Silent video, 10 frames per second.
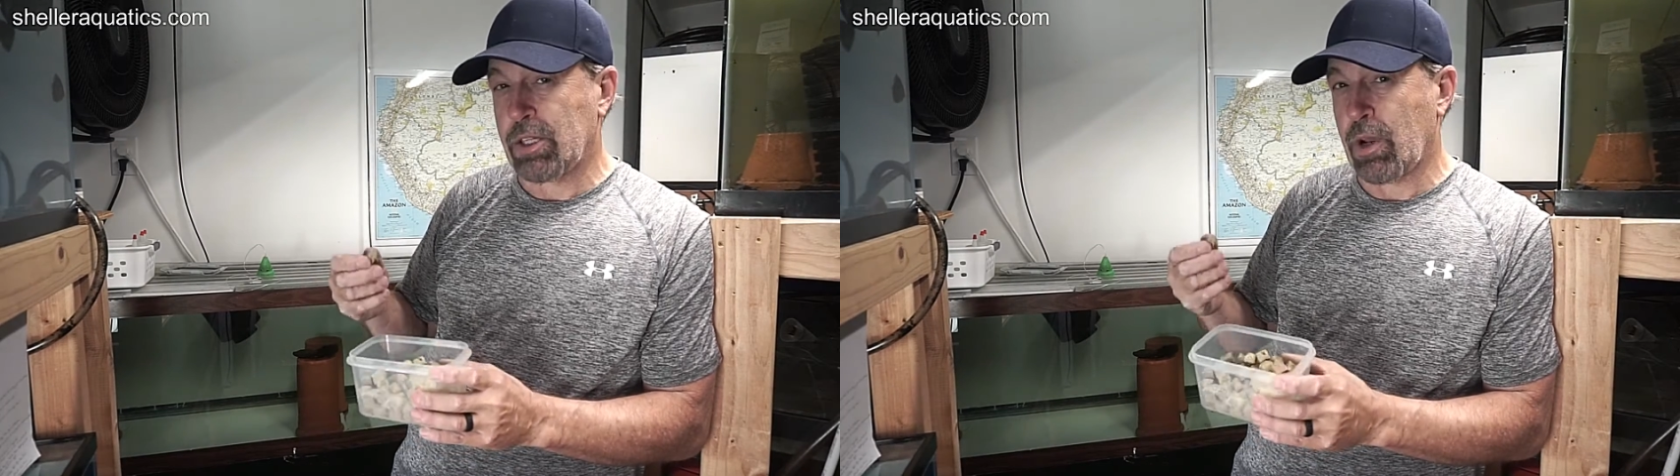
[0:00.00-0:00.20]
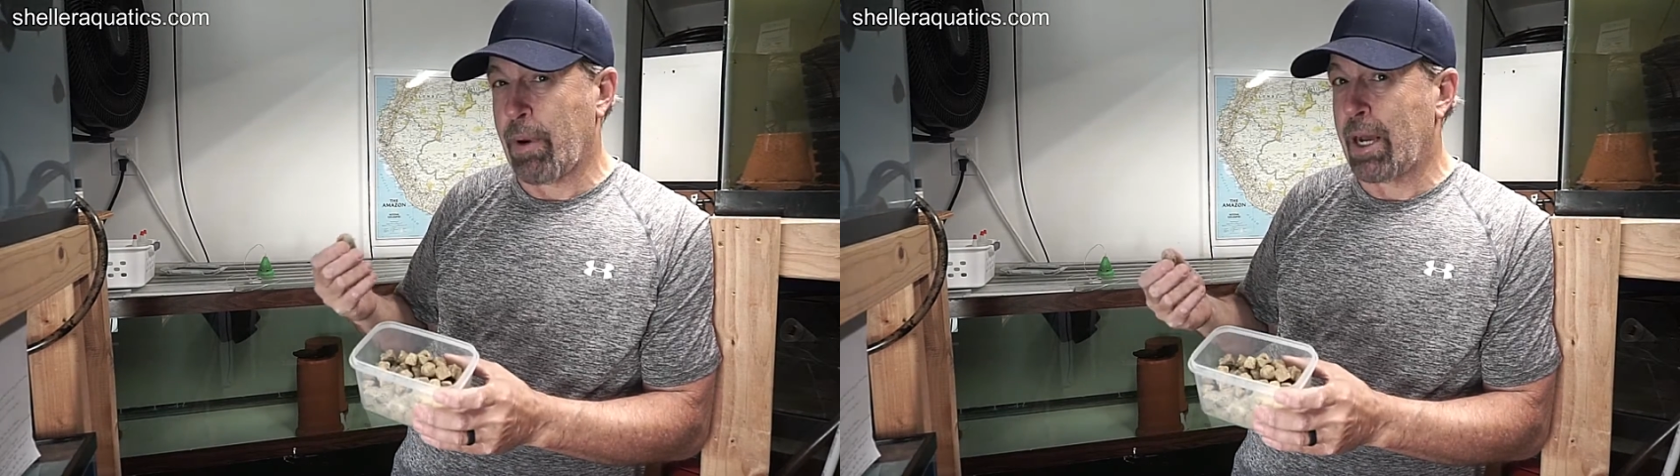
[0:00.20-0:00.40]

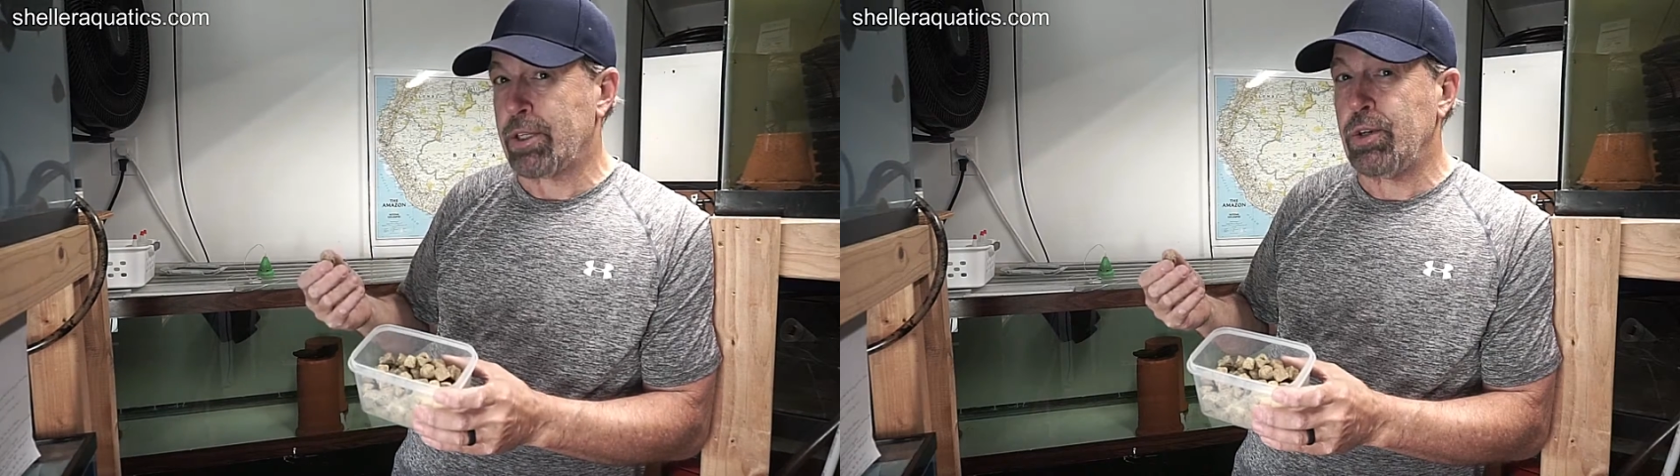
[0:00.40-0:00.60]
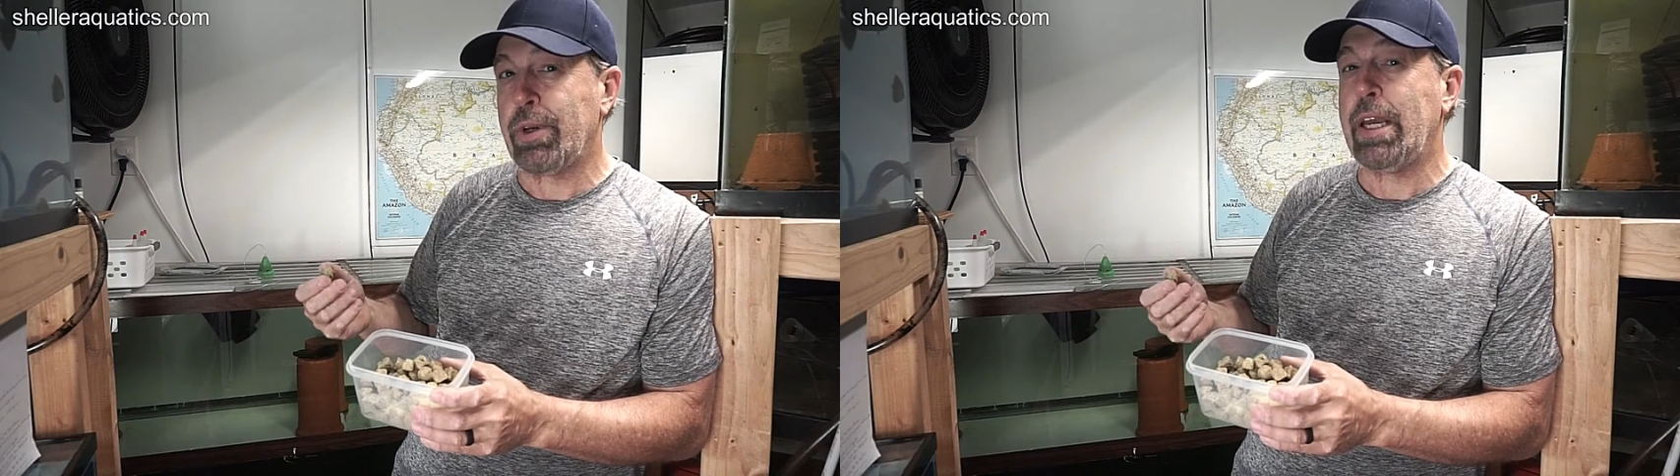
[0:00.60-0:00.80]
So I bought
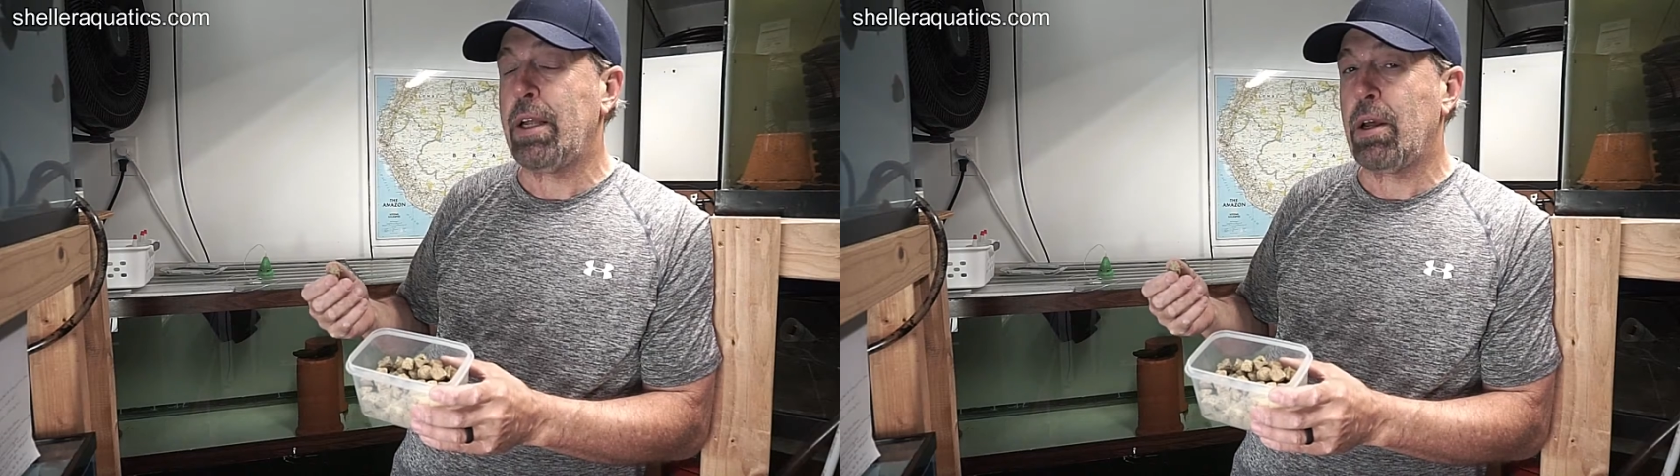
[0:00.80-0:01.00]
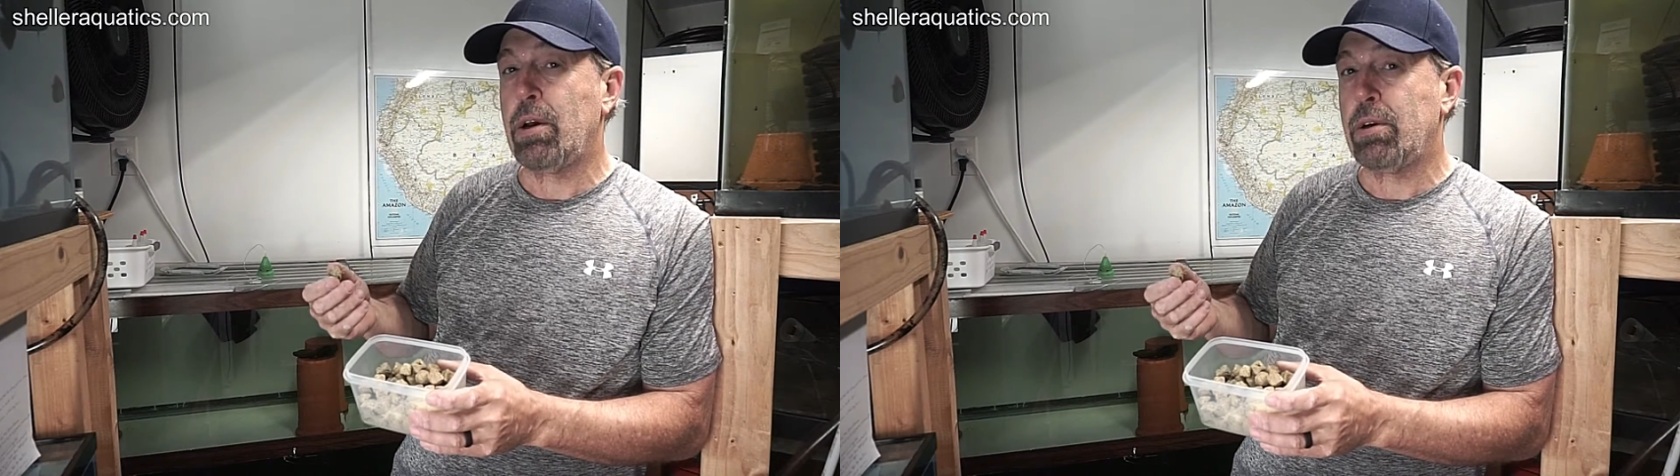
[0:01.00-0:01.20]
2
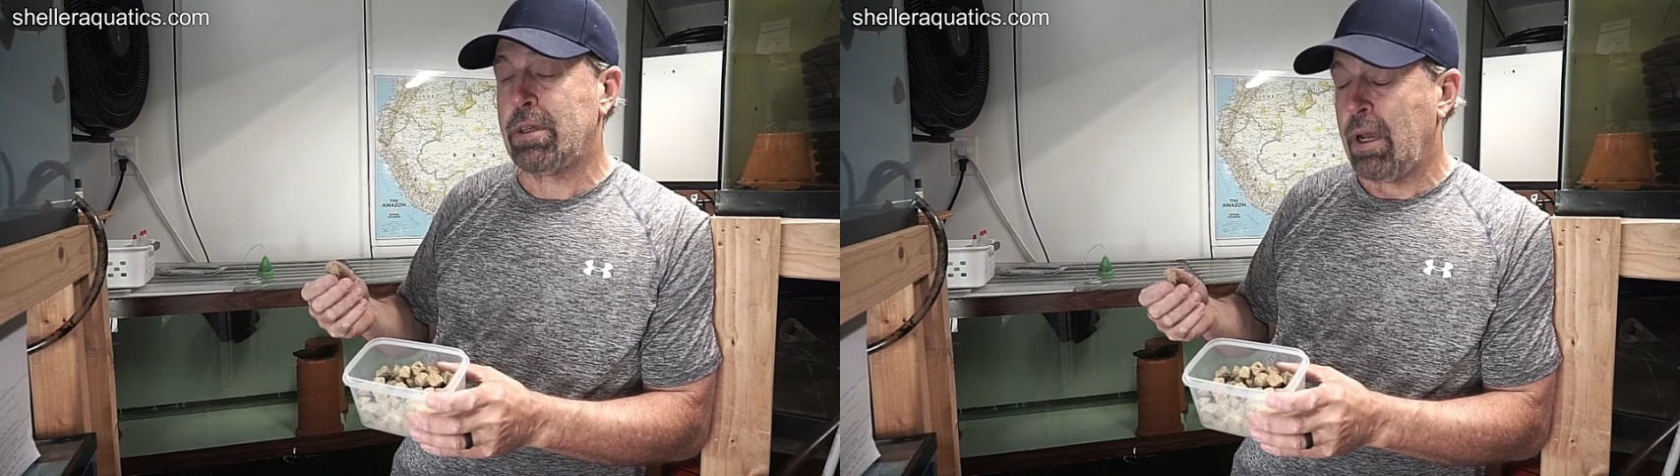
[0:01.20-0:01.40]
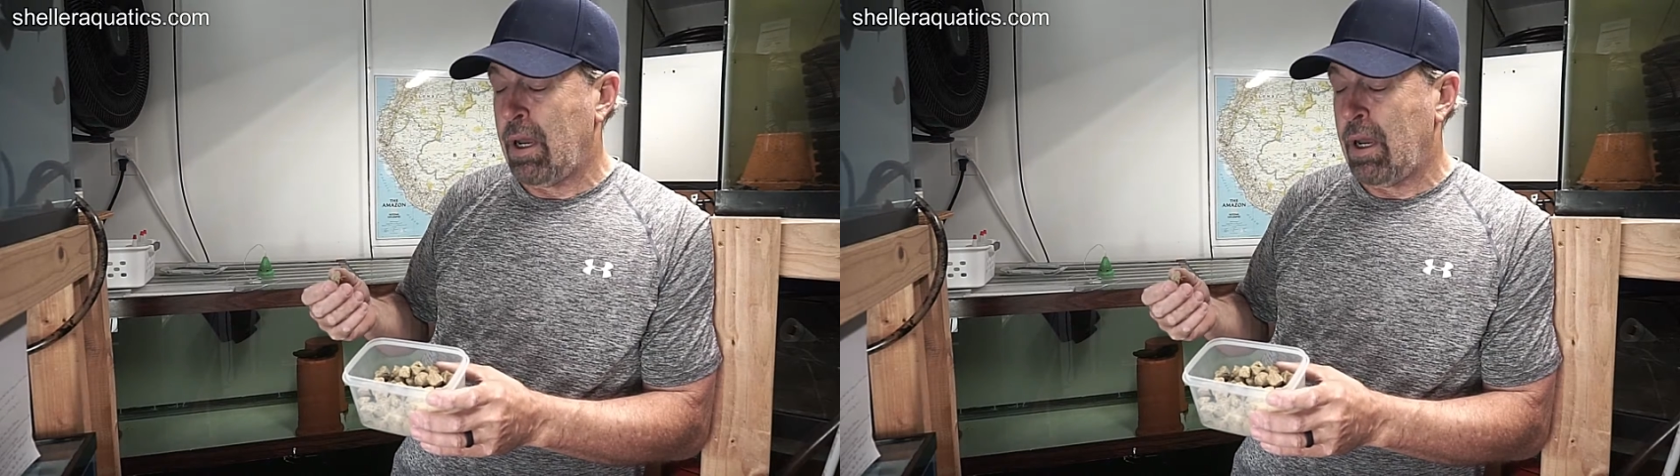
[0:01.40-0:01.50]
kilos